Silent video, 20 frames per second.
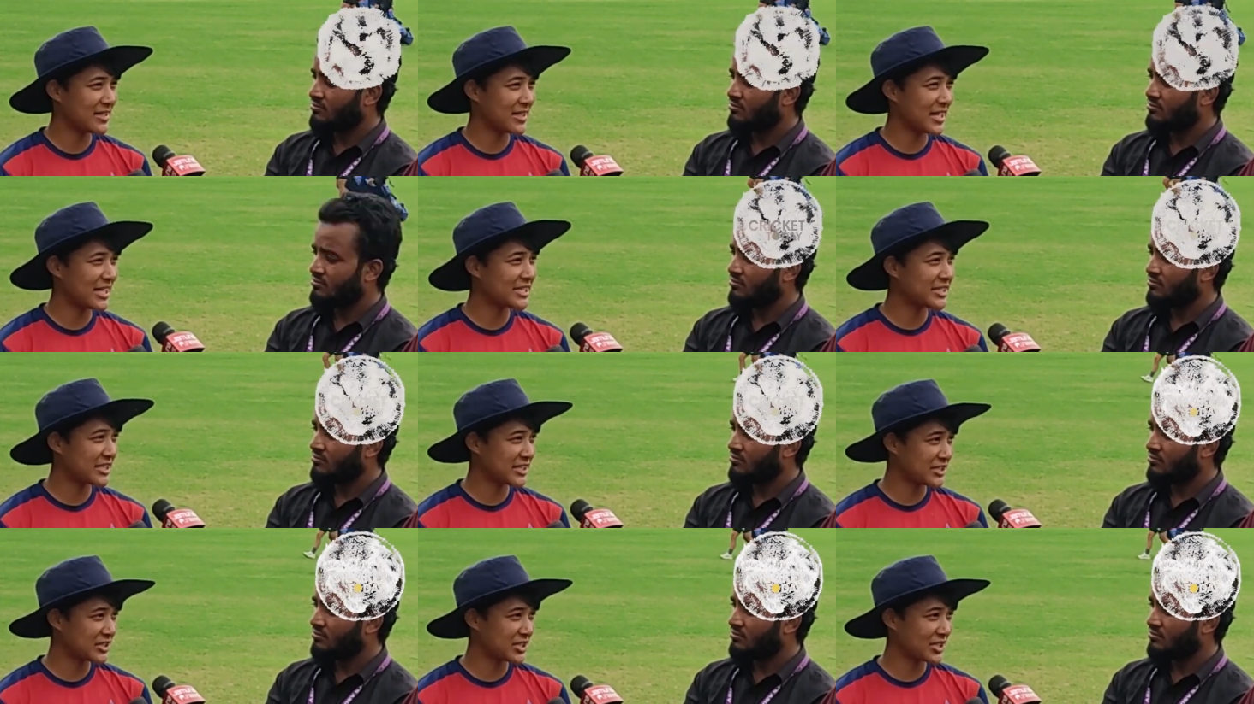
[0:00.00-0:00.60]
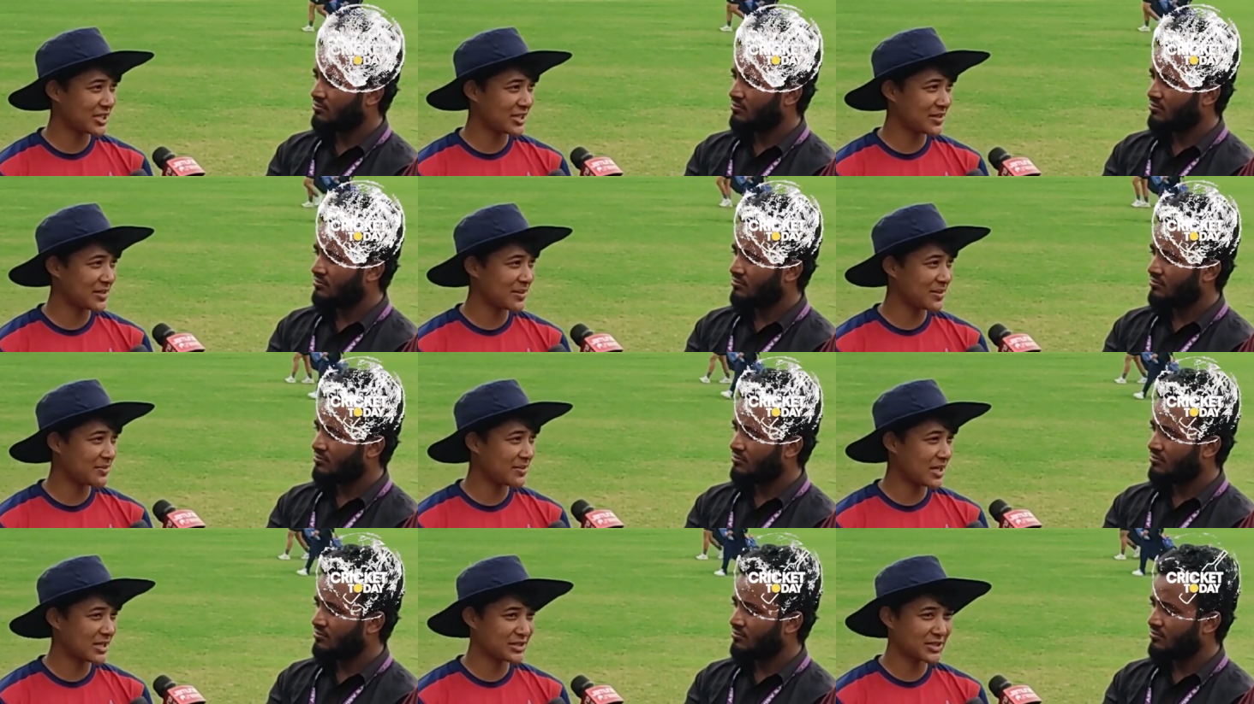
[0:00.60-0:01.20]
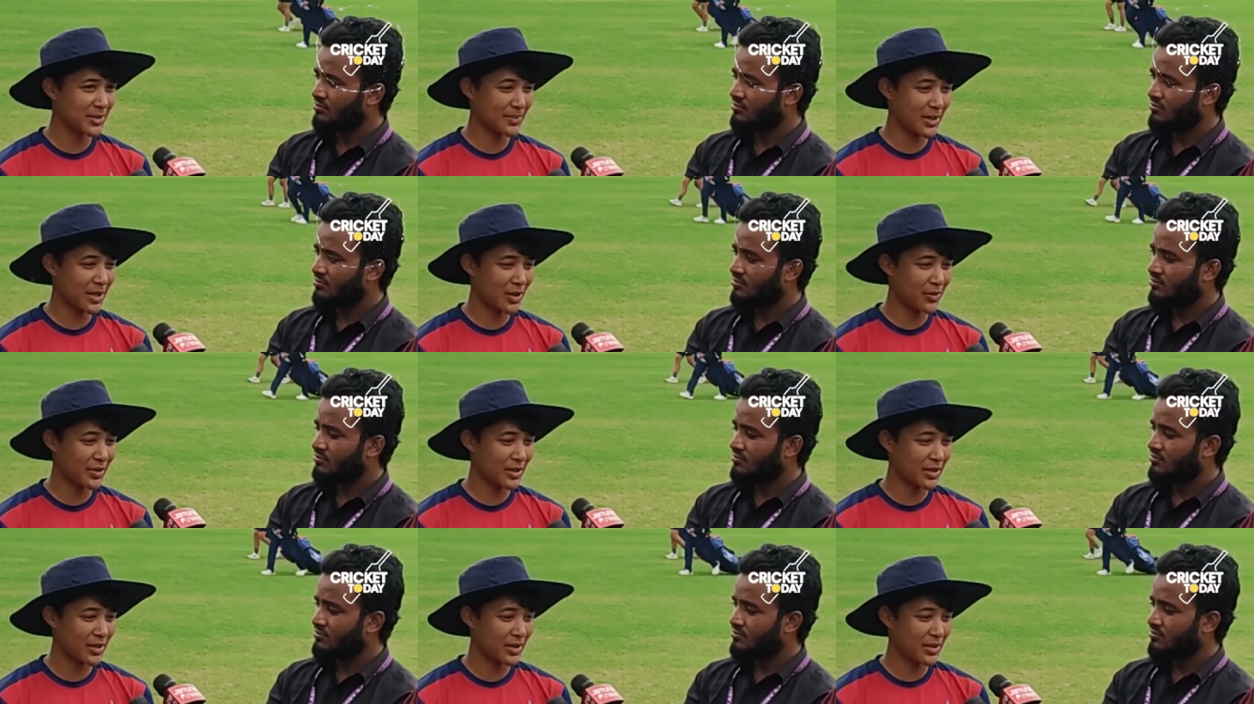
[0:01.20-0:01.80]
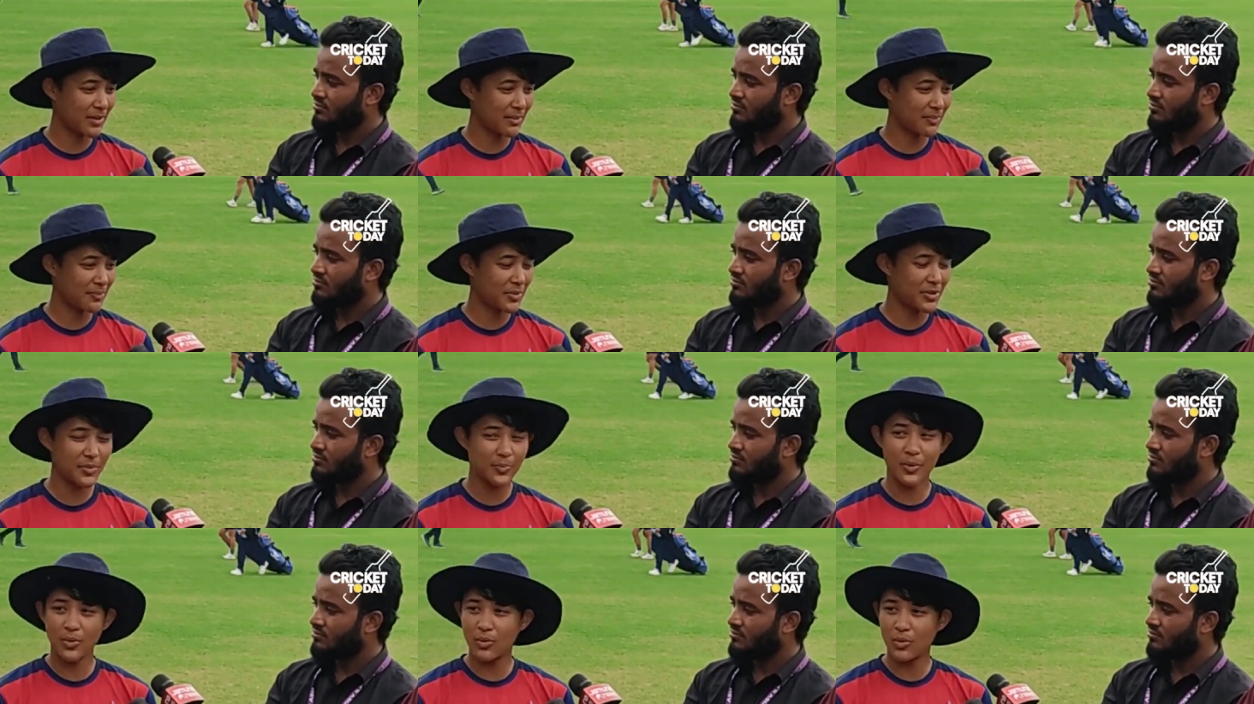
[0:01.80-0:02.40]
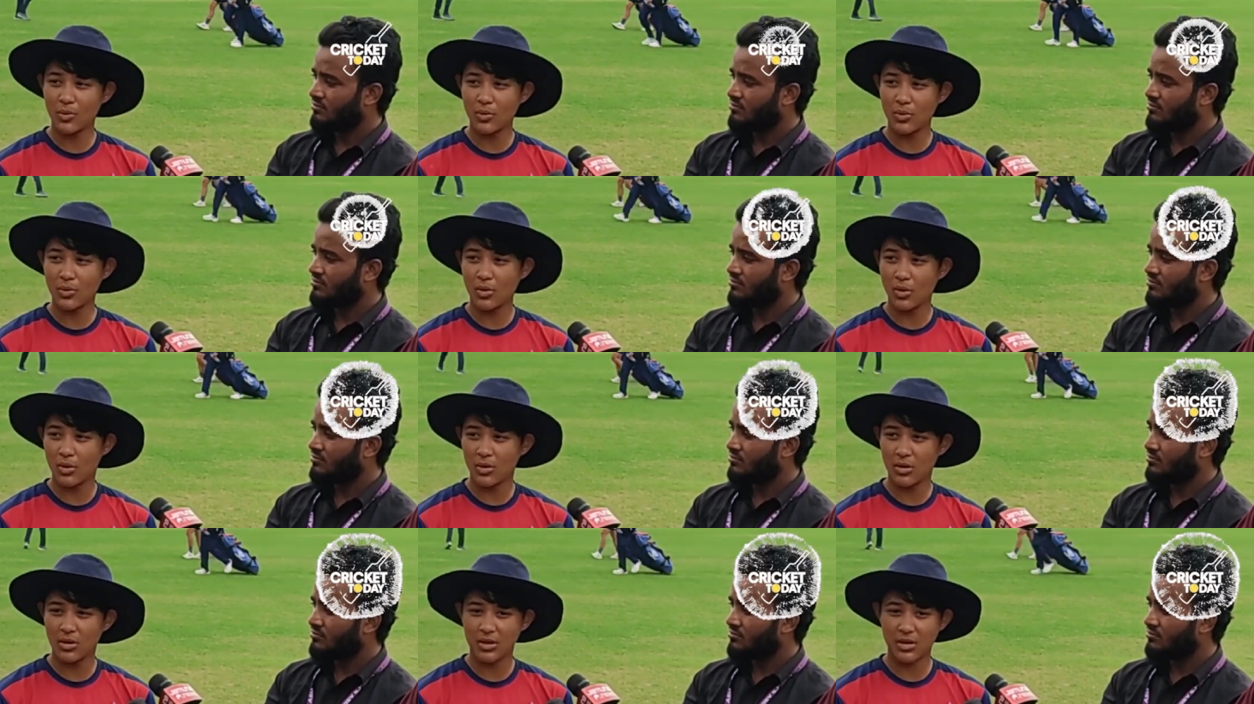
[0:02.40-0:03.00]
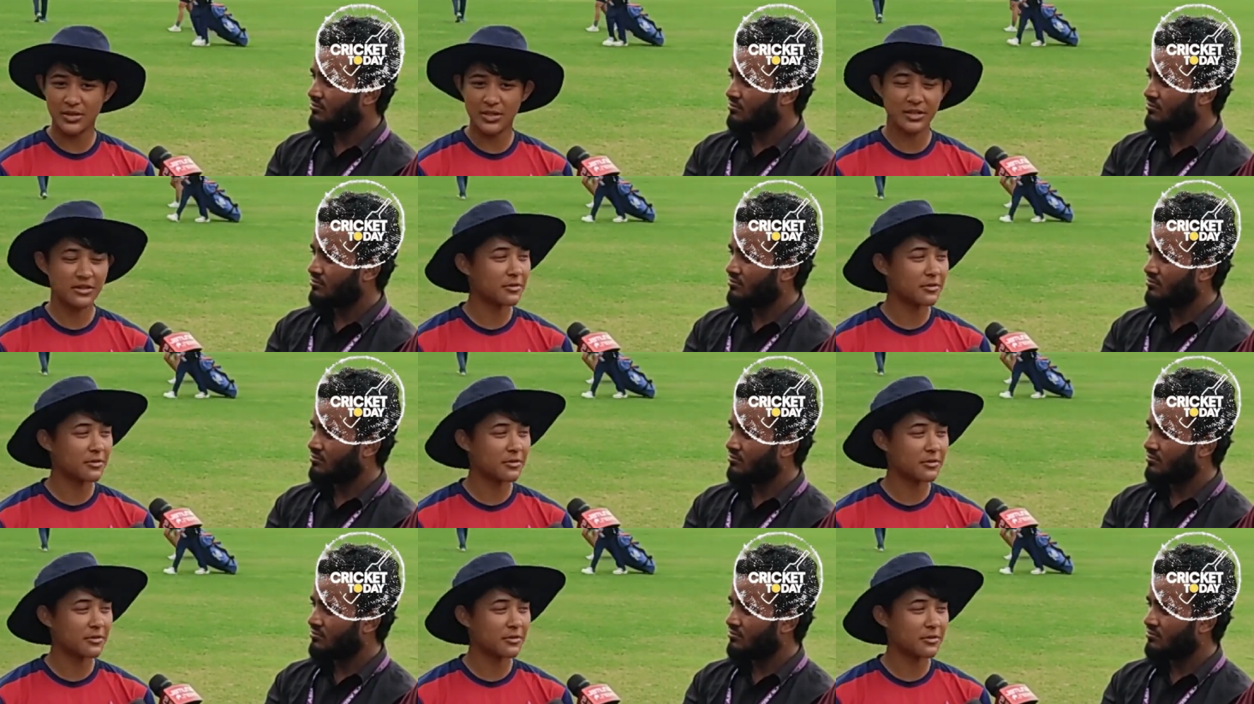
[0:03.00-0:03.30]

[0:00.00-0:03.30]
Speaker 1: intention much about um, people or the